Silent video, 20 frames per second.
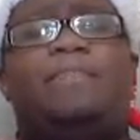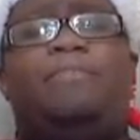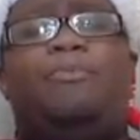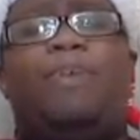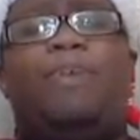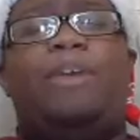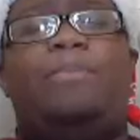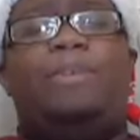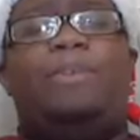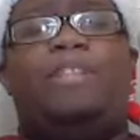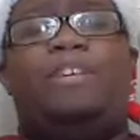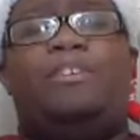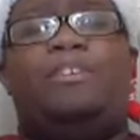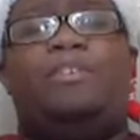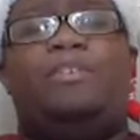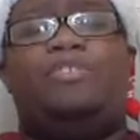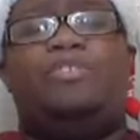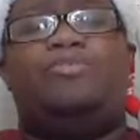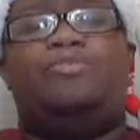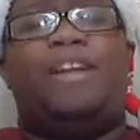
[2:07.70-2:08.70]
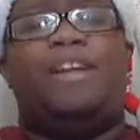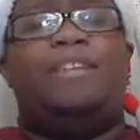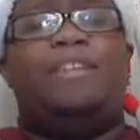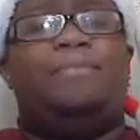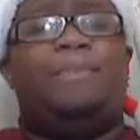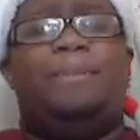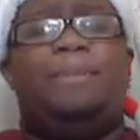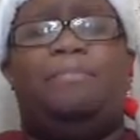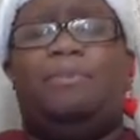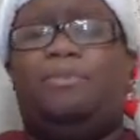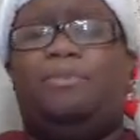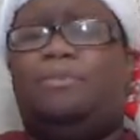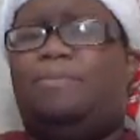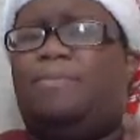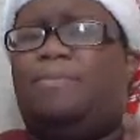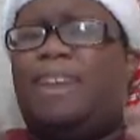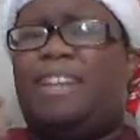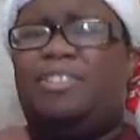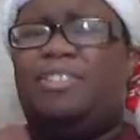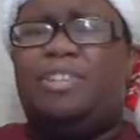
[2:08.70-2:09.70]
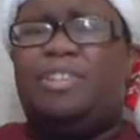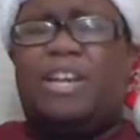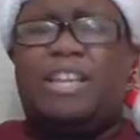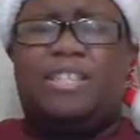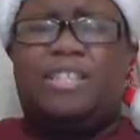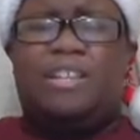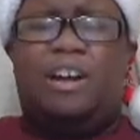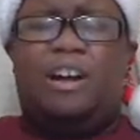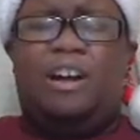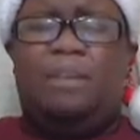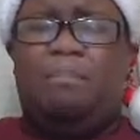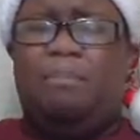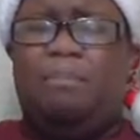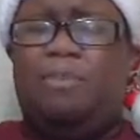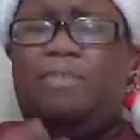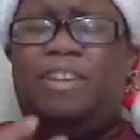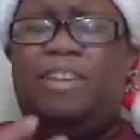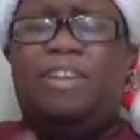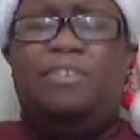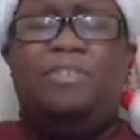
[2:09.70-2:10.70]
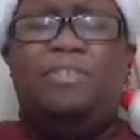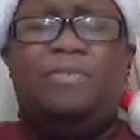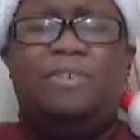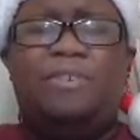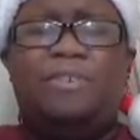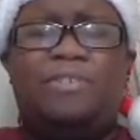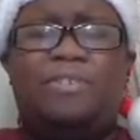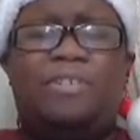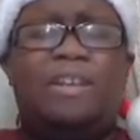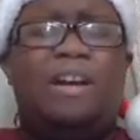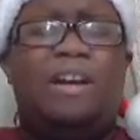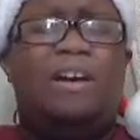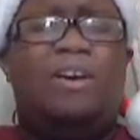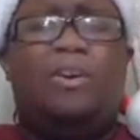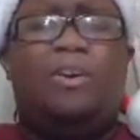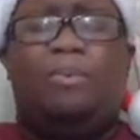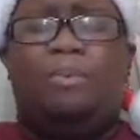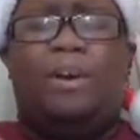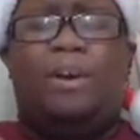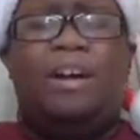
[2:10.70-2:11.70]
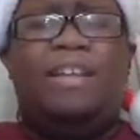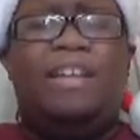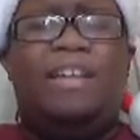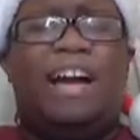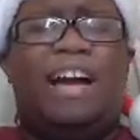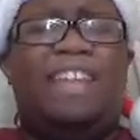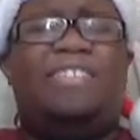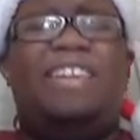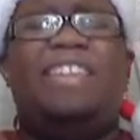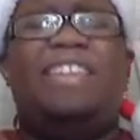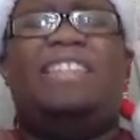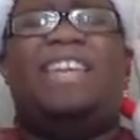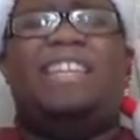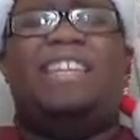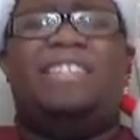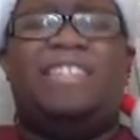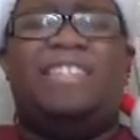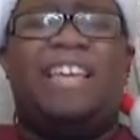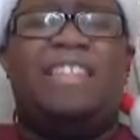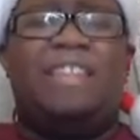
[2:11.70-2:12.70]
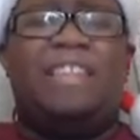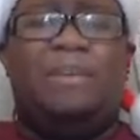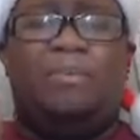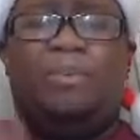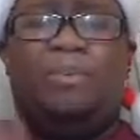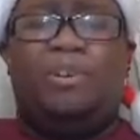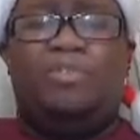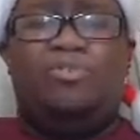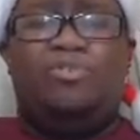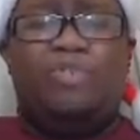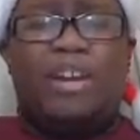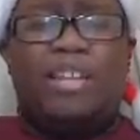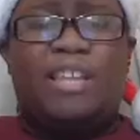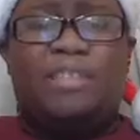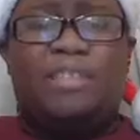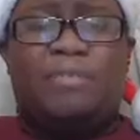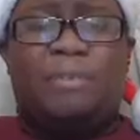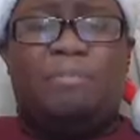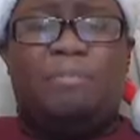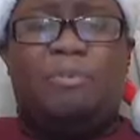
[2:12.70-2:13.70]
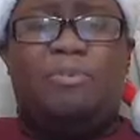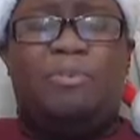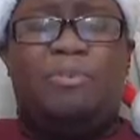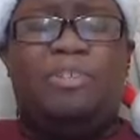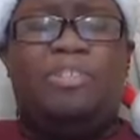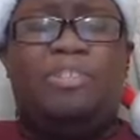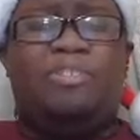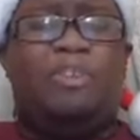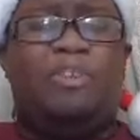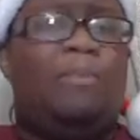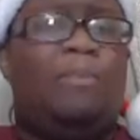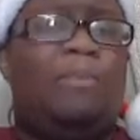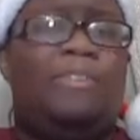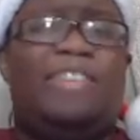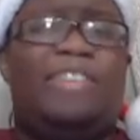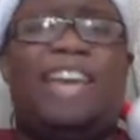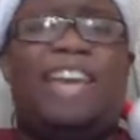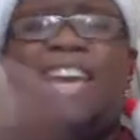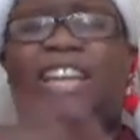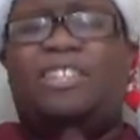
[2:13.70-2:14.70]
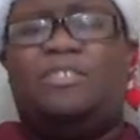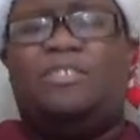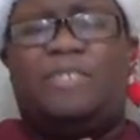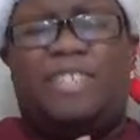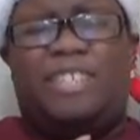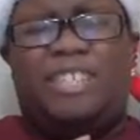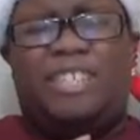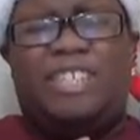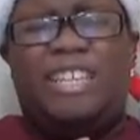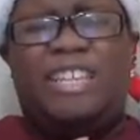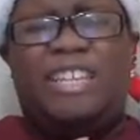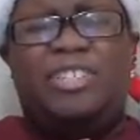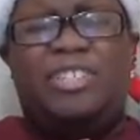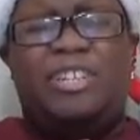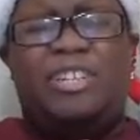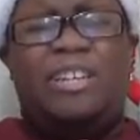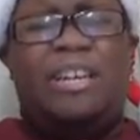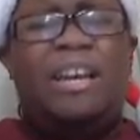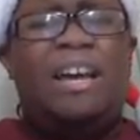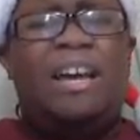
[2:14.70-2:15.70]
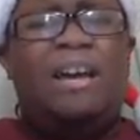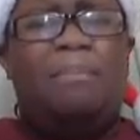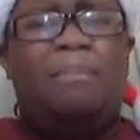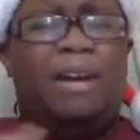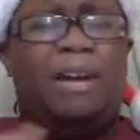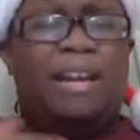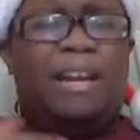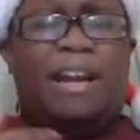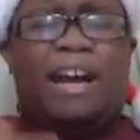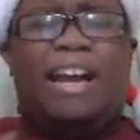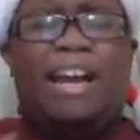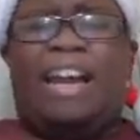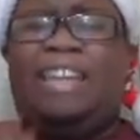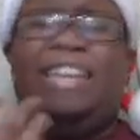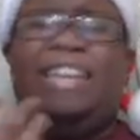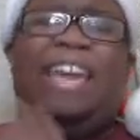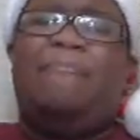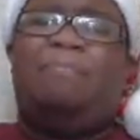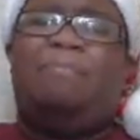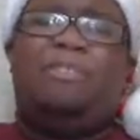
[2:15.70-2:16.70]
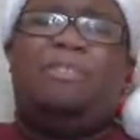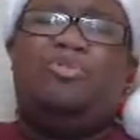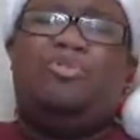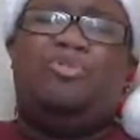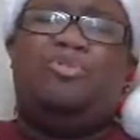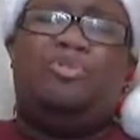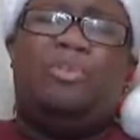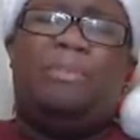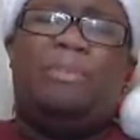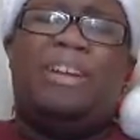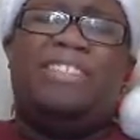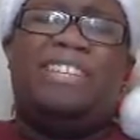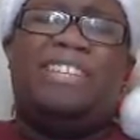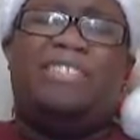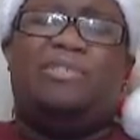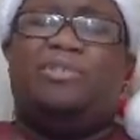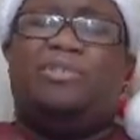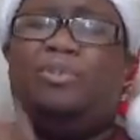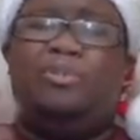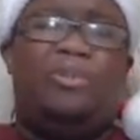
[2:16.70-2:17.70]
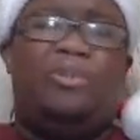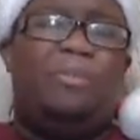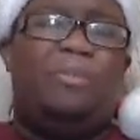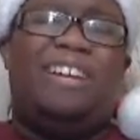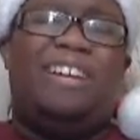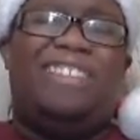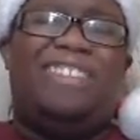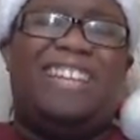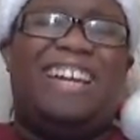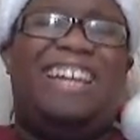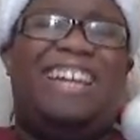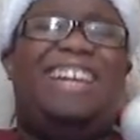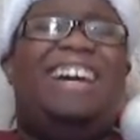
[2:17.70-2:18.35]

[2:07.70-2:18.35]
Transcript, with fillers: the point where they're going to try to reboot the franchise um, movie universe or what. I think they said they were trying to reboot it, started with Age of Extinction, but I, I can't be too sure about that, so don't quote me on that.